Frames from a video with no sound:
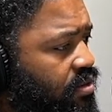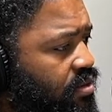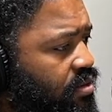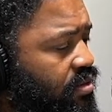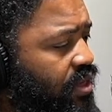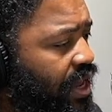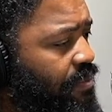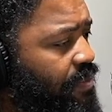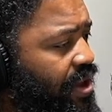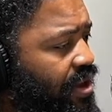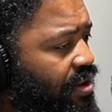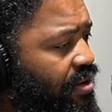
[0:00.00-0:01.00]
They
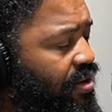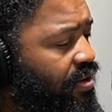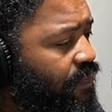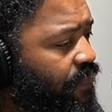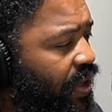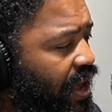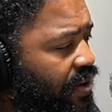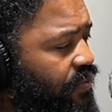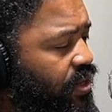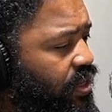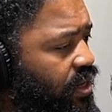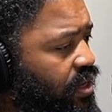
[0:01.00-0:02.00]
make
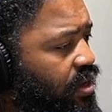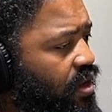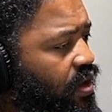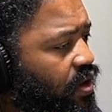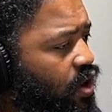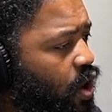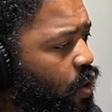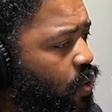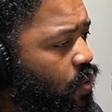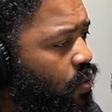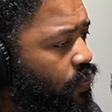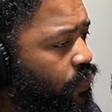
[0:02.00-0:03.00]
everything
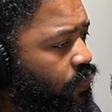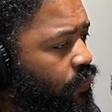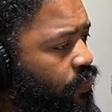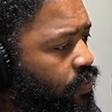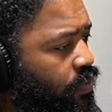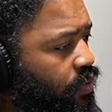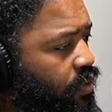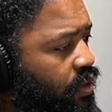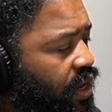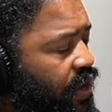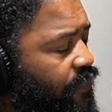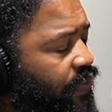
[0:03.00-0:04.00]
go.
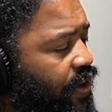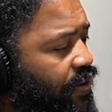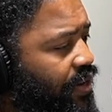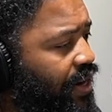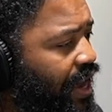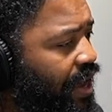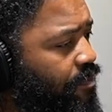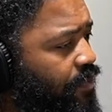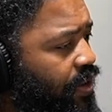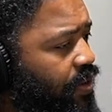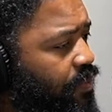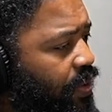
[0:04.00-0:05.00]
If they are not
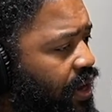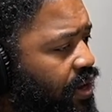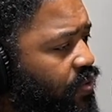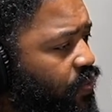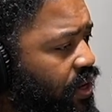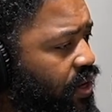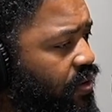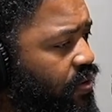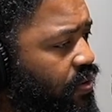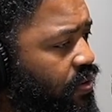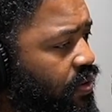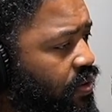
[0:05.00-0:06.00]
being paid
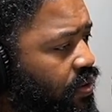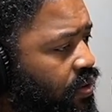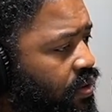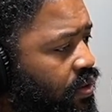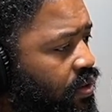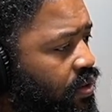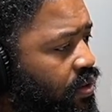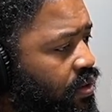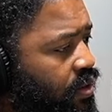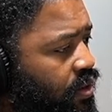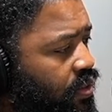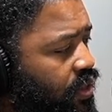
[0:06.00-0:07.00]
well,
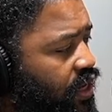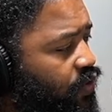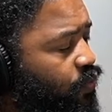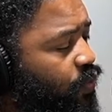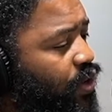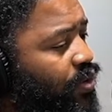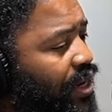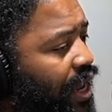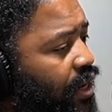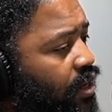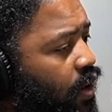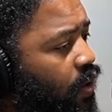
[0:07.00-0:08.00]
things will
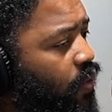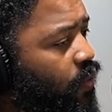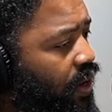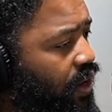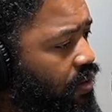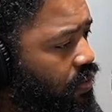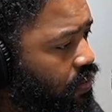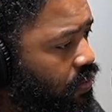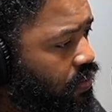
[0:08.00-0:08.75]
not go well.